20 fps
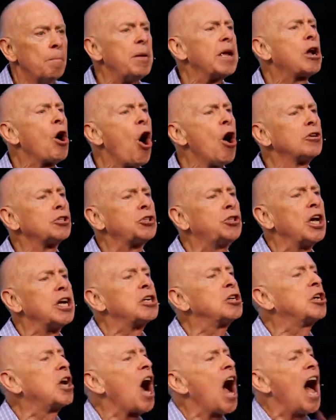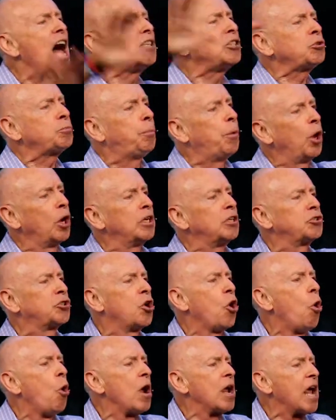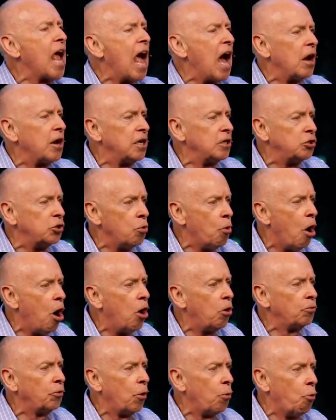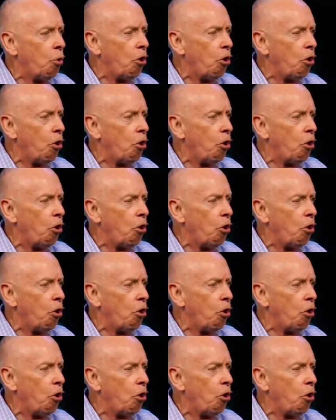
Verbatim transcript: because the gospel is going out into all the